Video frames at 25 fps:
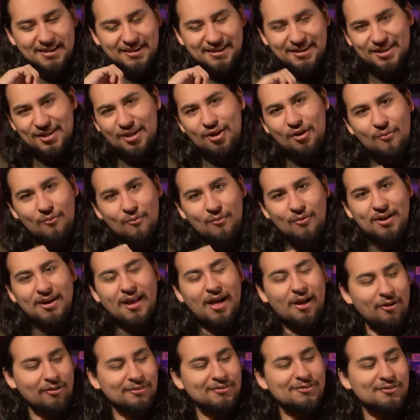you know what
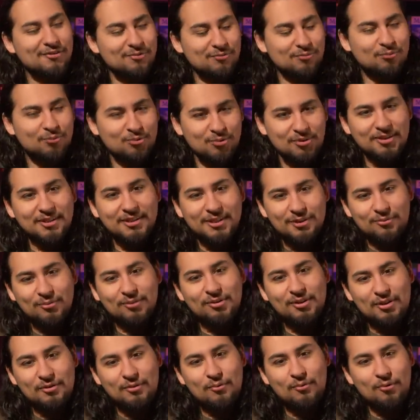else is really
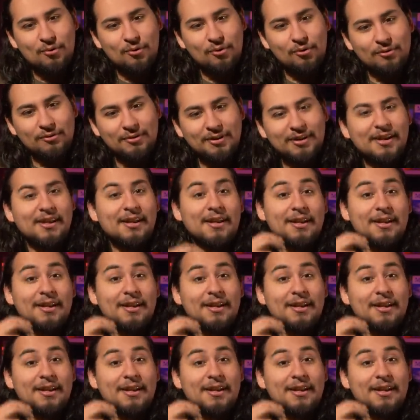really cool?